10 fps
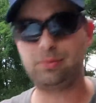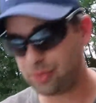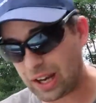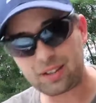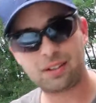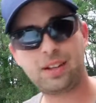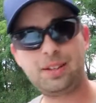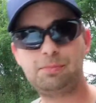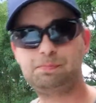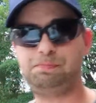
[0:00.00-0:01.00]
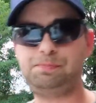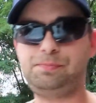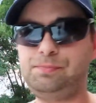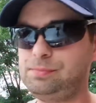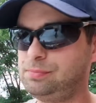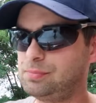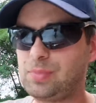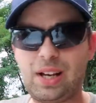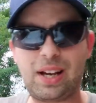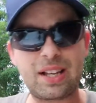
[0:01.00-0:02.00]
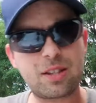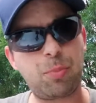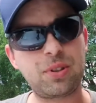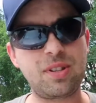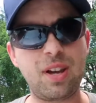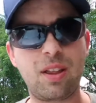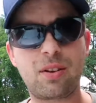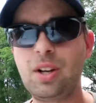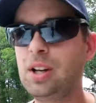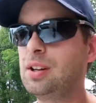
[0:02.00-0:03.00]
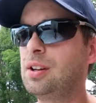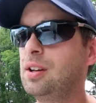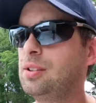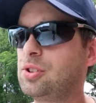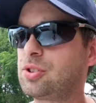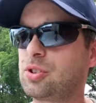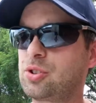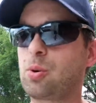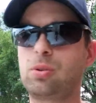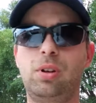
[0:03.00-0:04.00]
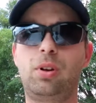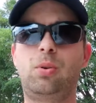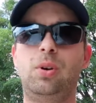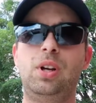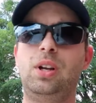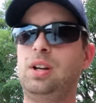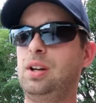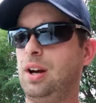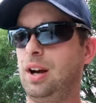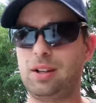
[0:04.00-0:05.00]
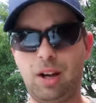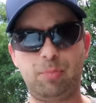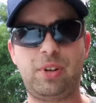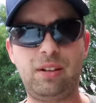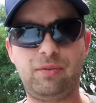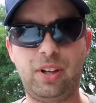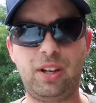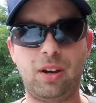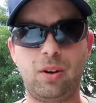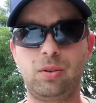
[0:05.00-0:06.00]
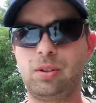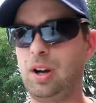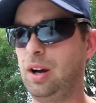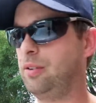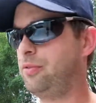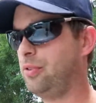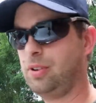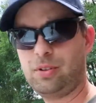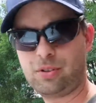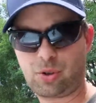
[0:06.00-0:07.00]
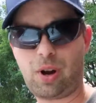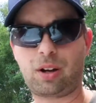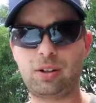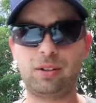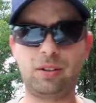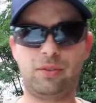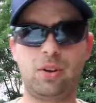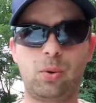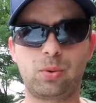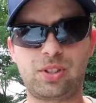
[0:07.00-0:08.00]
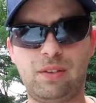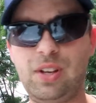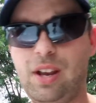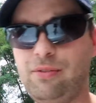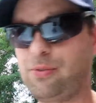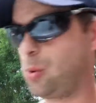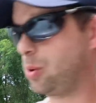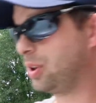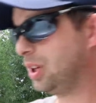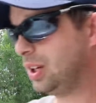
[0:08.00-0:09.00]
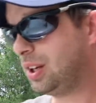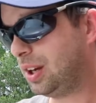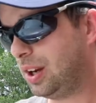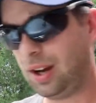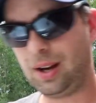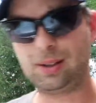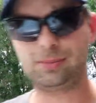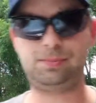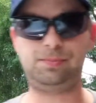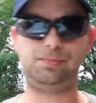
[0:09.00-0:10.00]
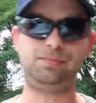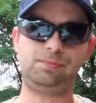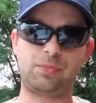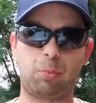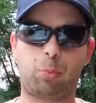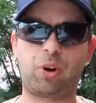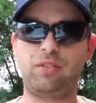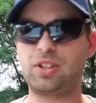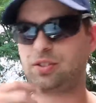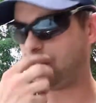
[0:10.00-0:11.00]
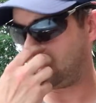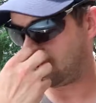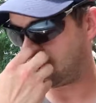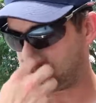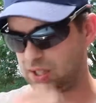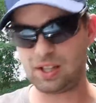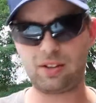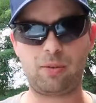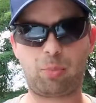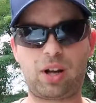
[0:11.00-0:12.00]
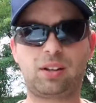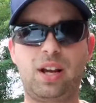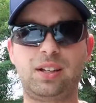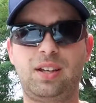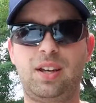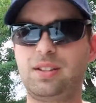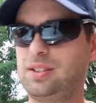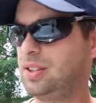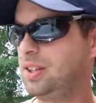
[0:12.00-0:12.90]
Finally, I get to put together just a short little update video of the truck, of the old 78 Ford. In the previous video, did the brake line kit.